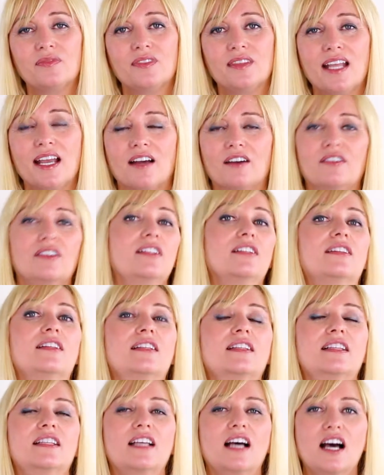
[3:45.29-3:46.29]
Now,
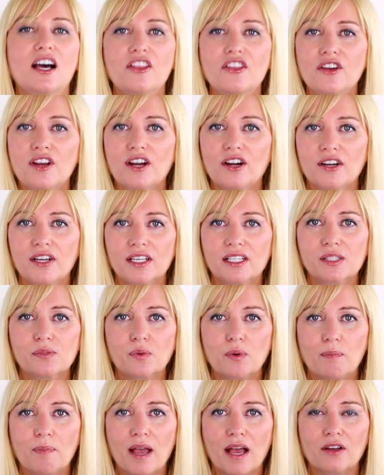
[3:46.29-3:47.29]
the other areas
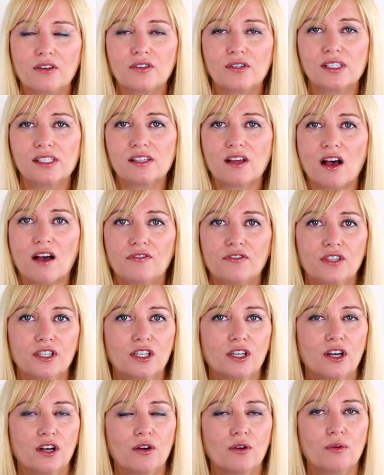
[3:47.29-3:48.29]
where boundaries
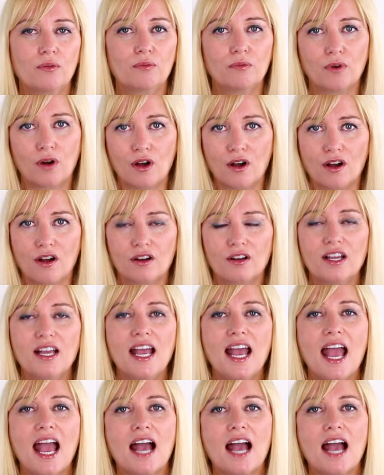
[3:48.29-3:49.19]
often go wrong